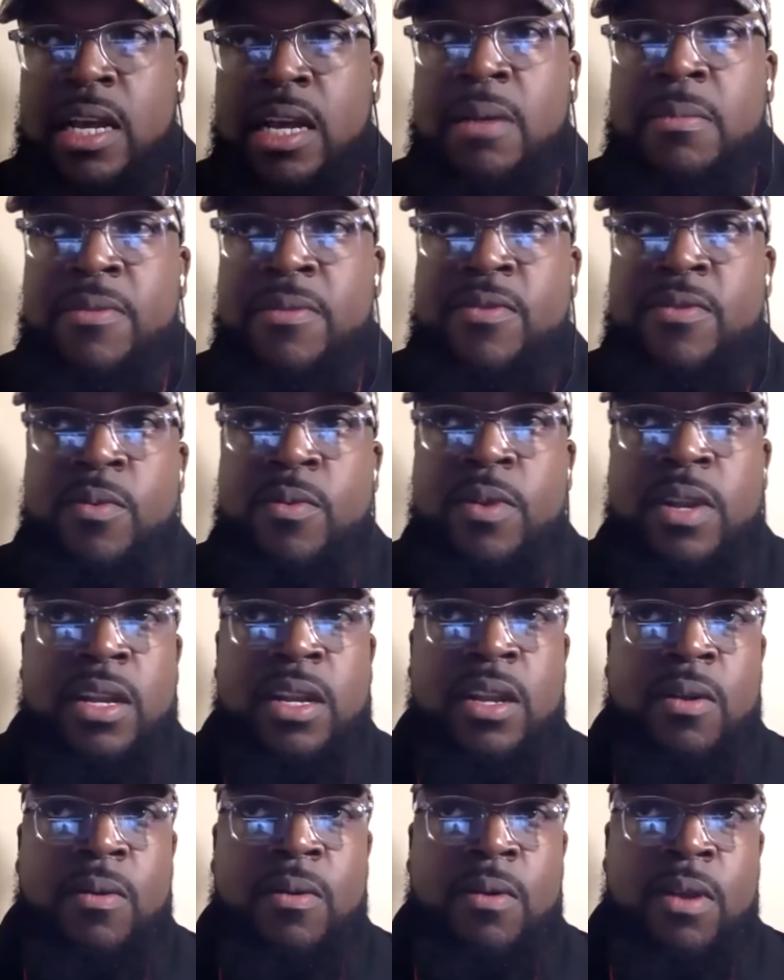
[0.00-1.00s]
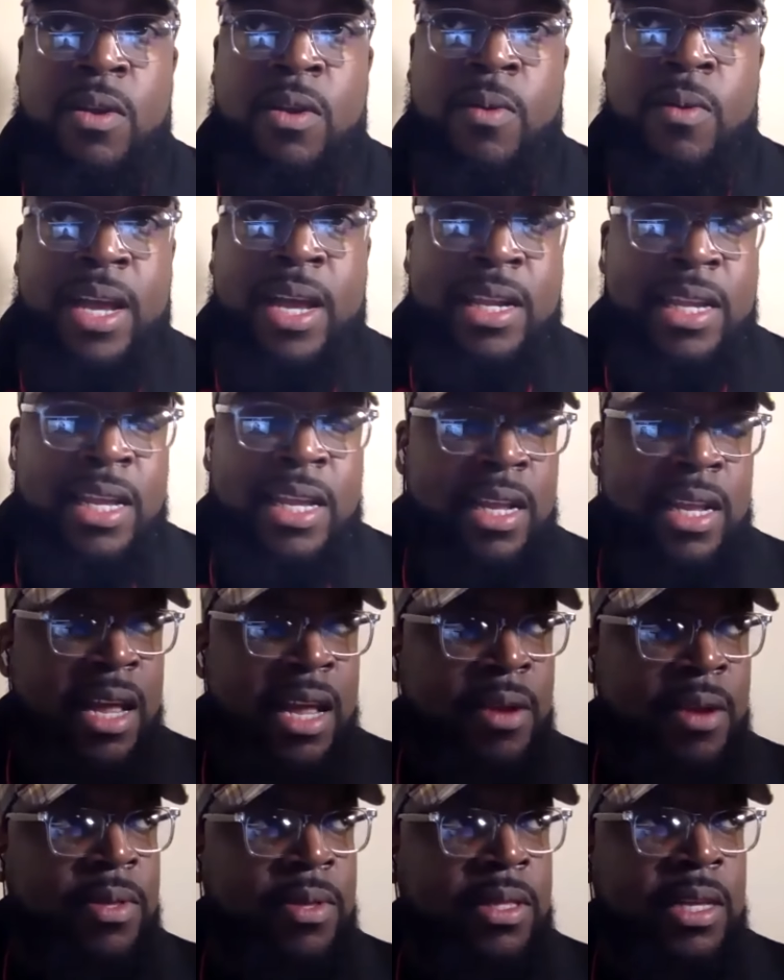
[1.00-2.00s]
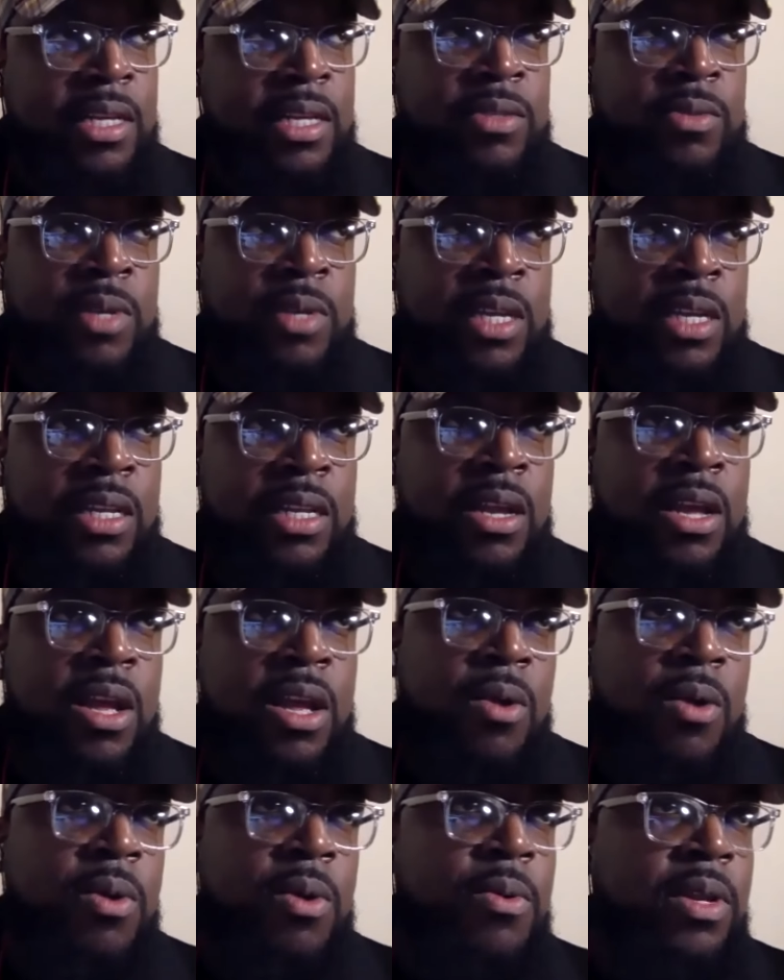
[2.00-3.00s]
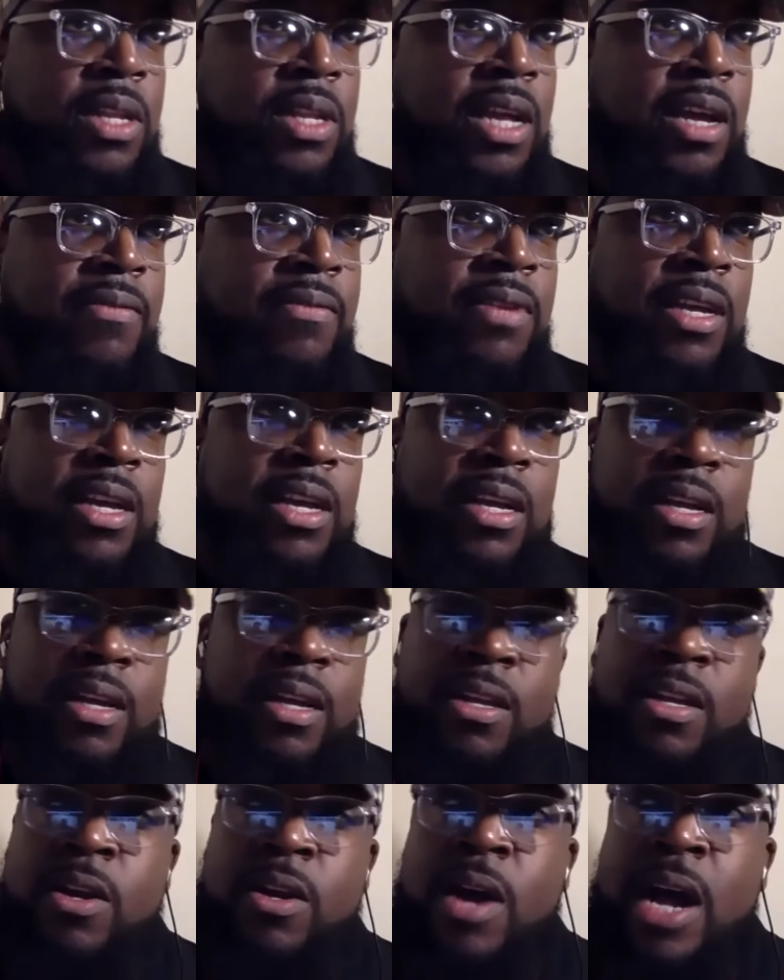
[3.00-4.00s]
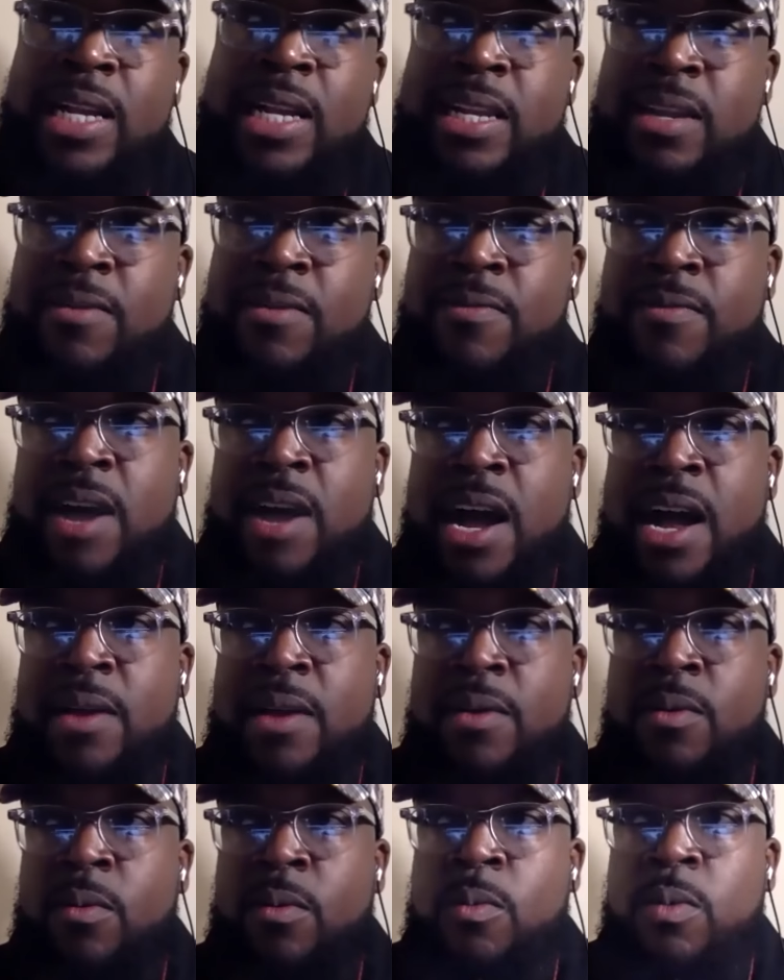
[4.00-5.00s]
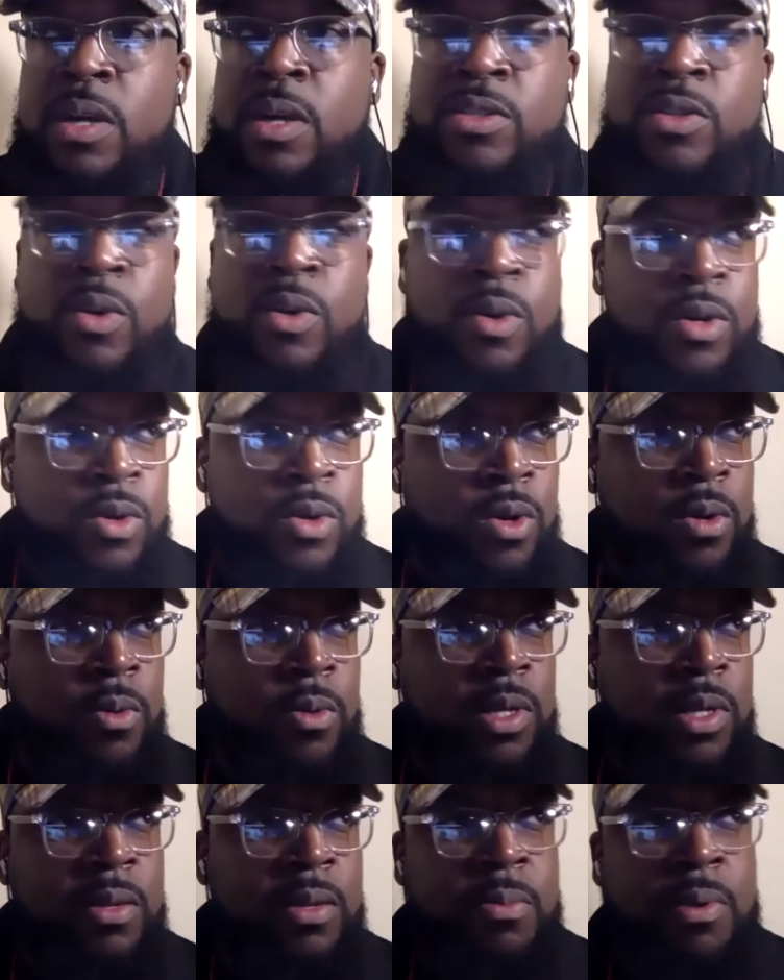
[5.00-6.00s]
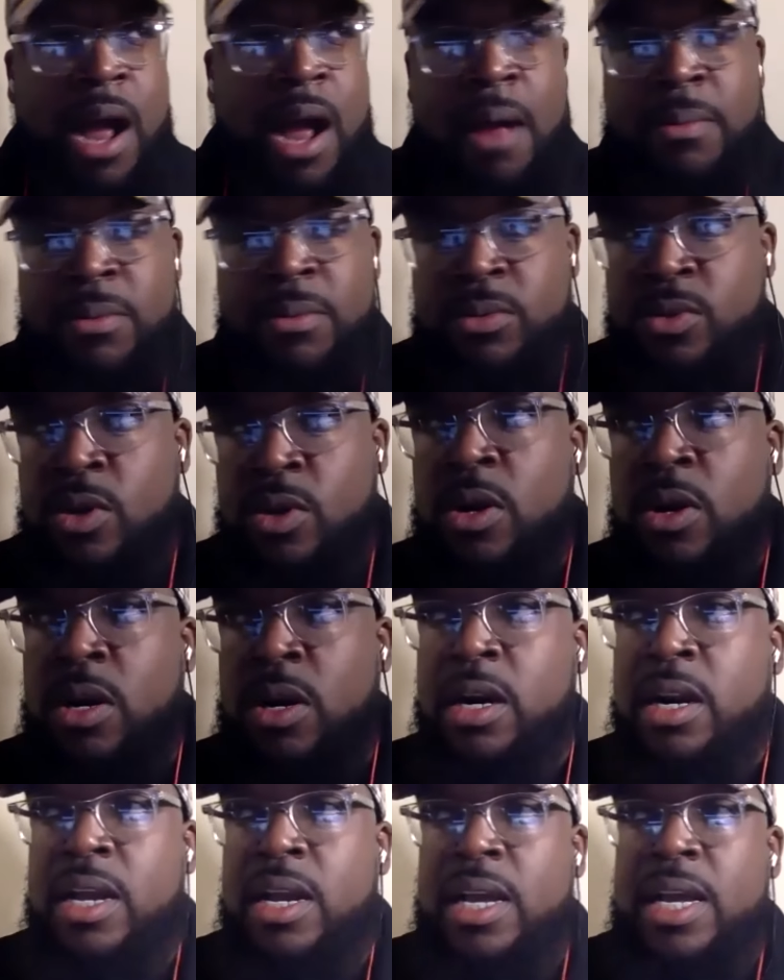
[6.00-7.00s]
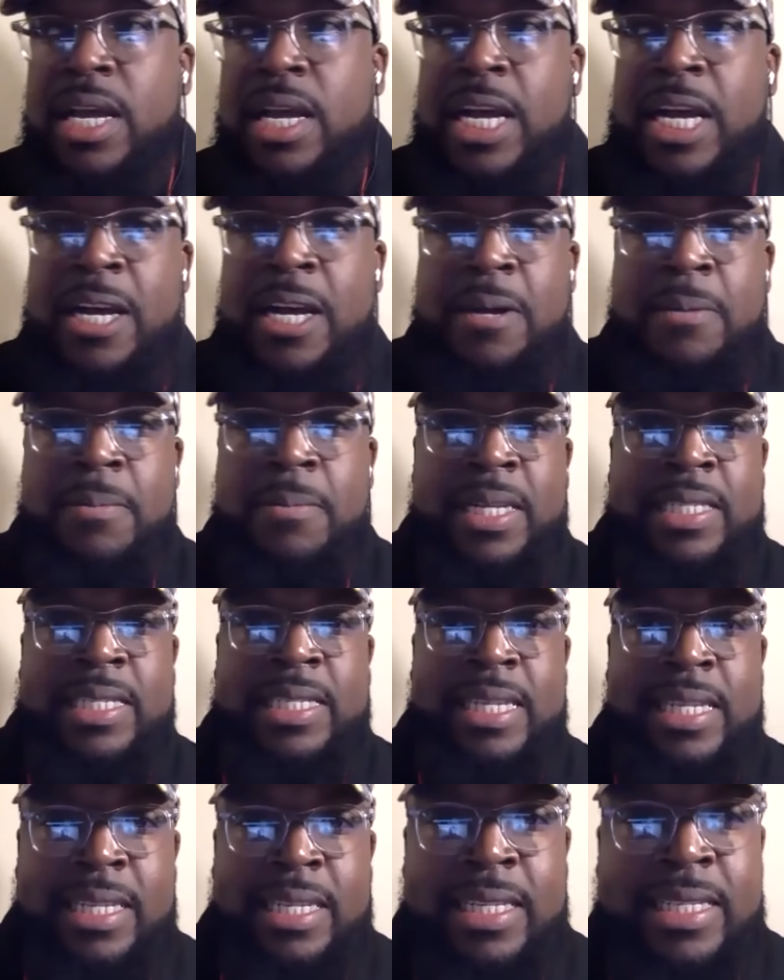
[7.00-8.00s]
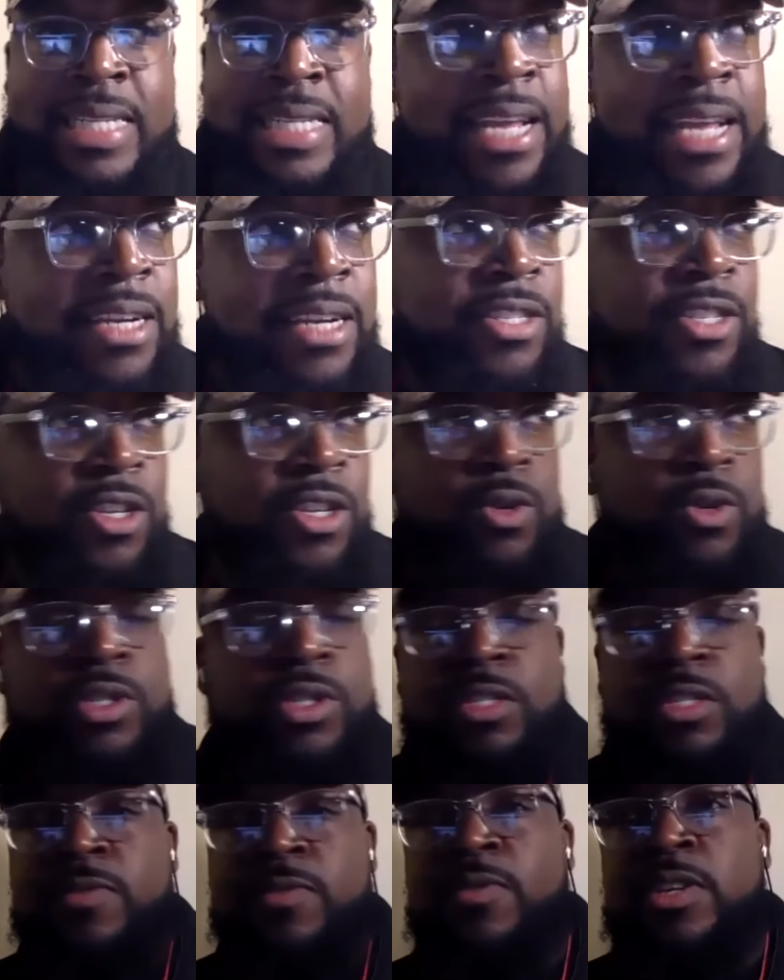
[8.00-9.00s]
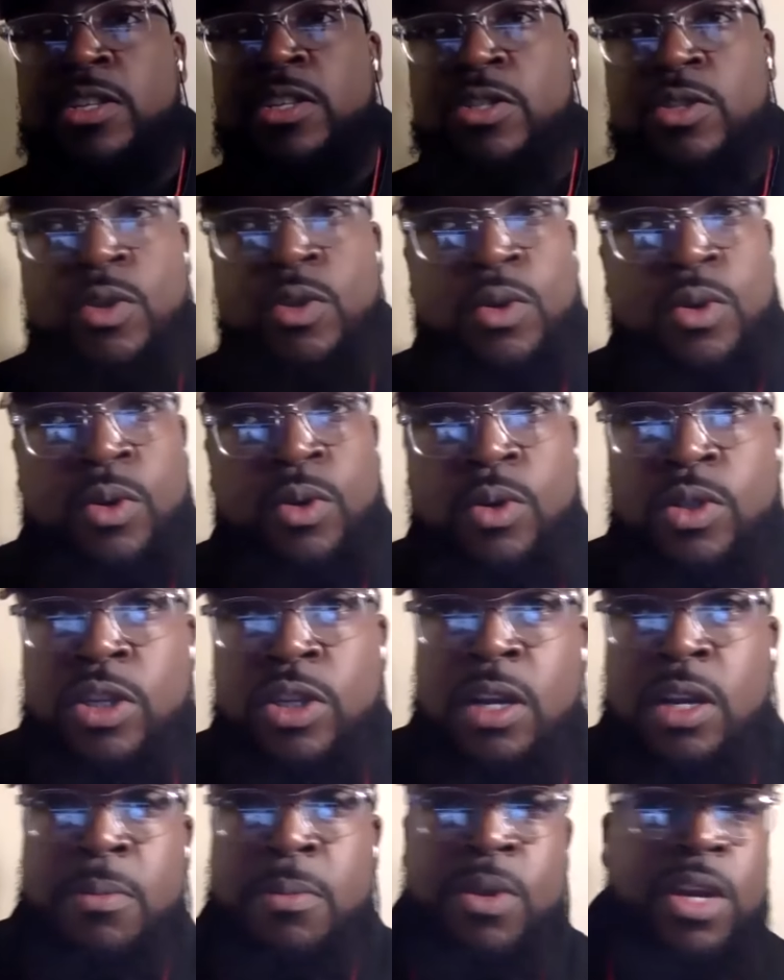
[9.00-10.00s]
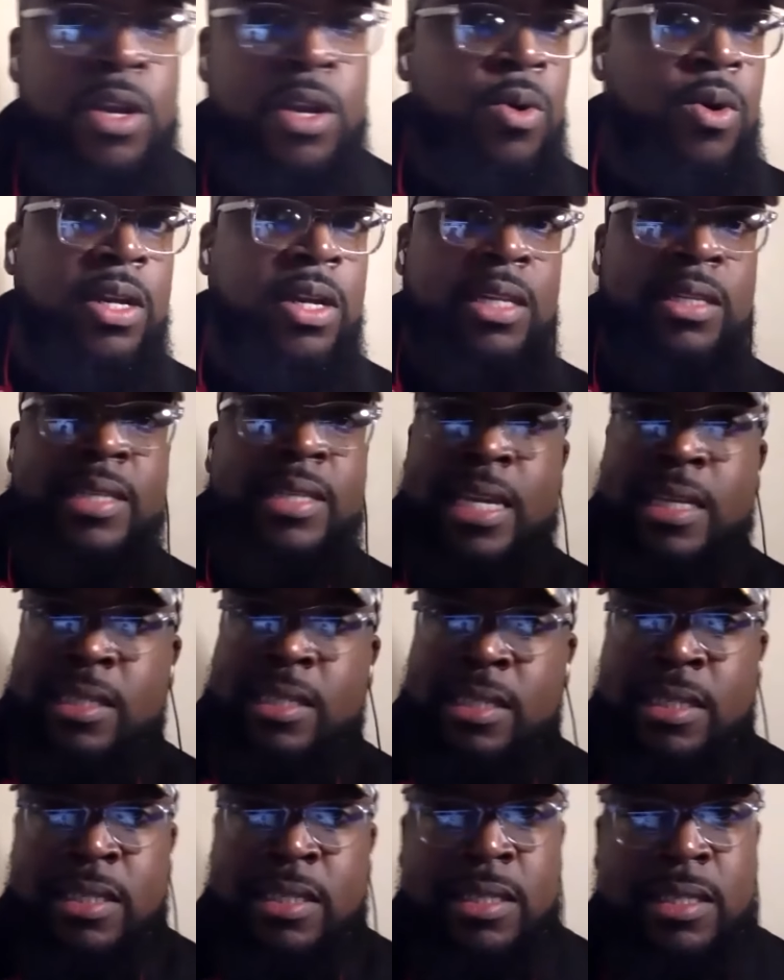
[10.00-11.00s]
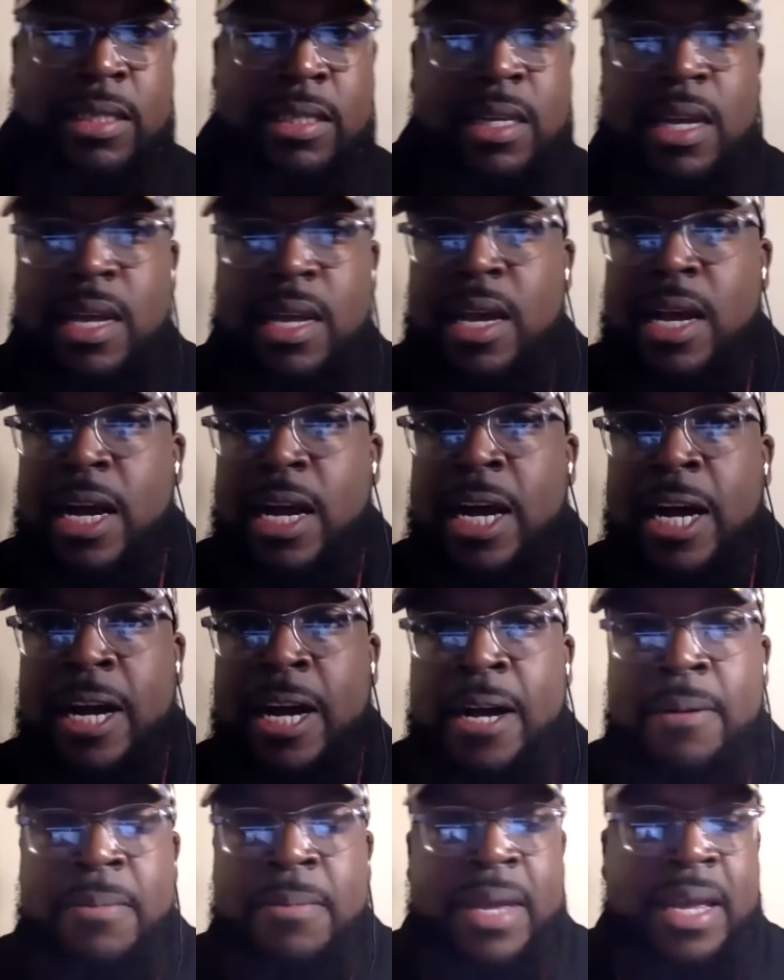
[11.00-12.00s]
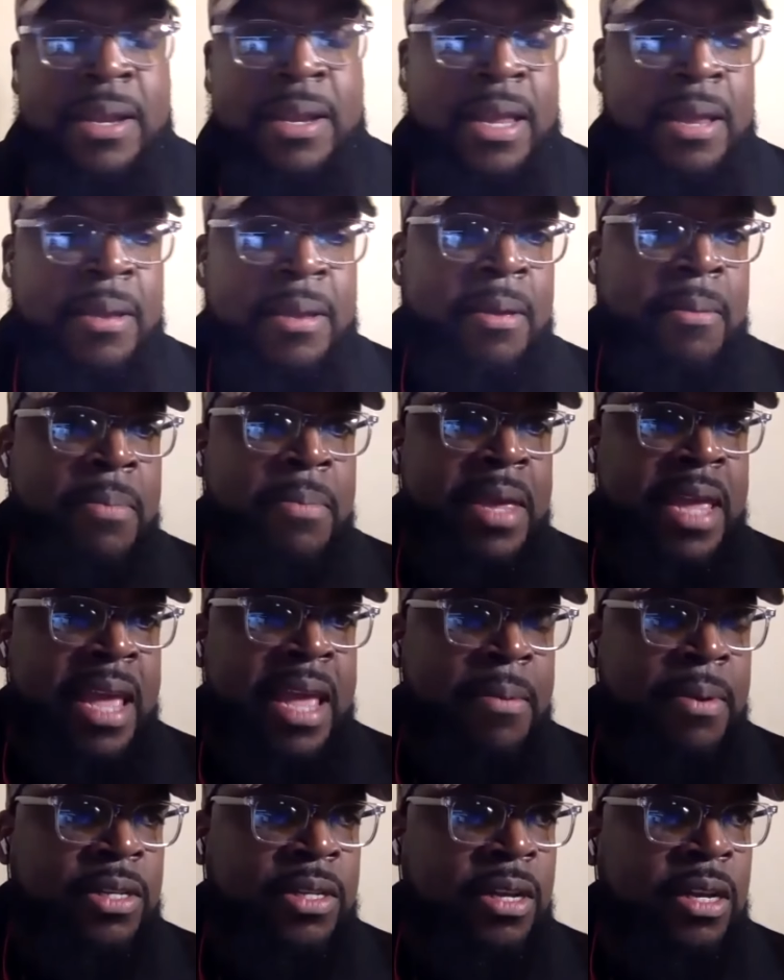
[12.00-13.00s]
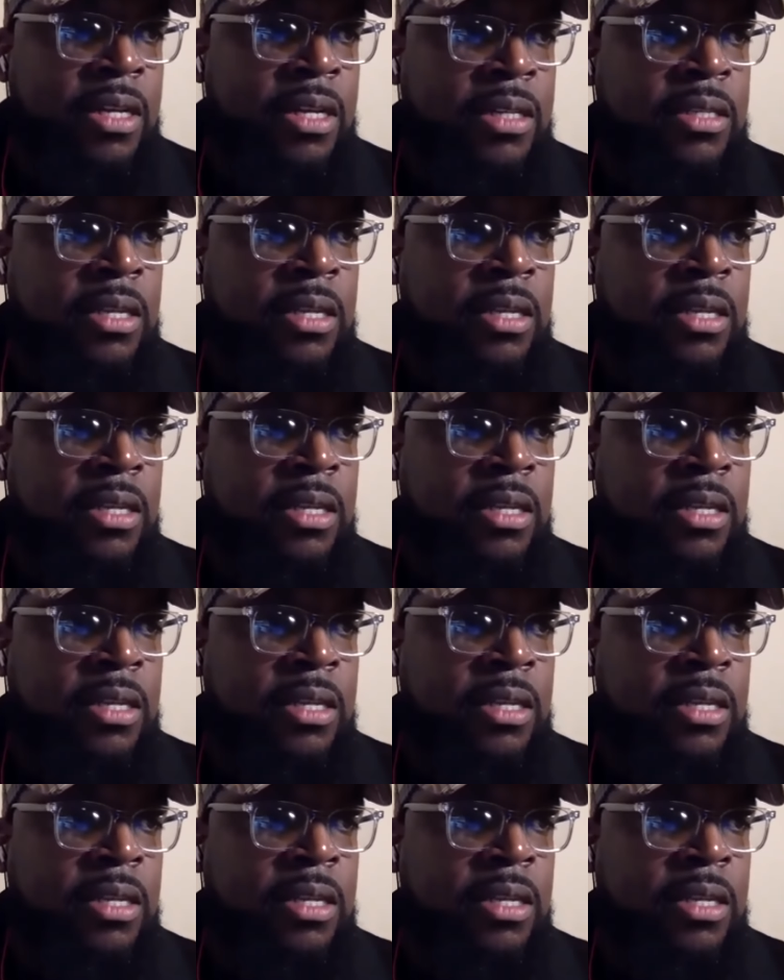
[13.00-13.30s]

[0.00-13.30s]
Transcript: Um, if you want to di- directly connect with us, we can. We would love to you know identify what's going on, what the problems are, um, and to tailor solutions for your schools, your community organizations um, and, and be able to,